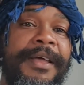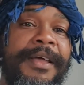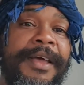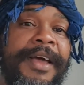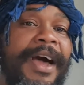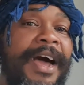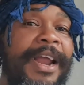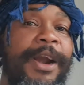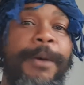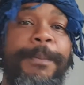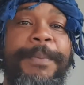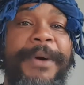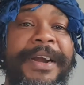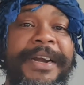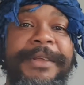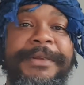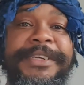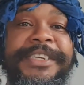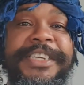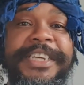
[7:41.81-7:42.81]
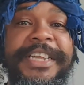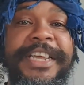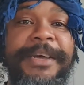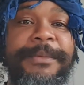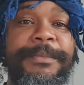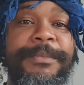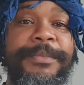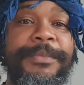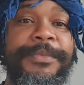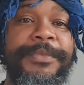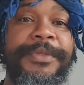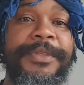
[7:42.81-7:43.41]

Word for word: call upon His name,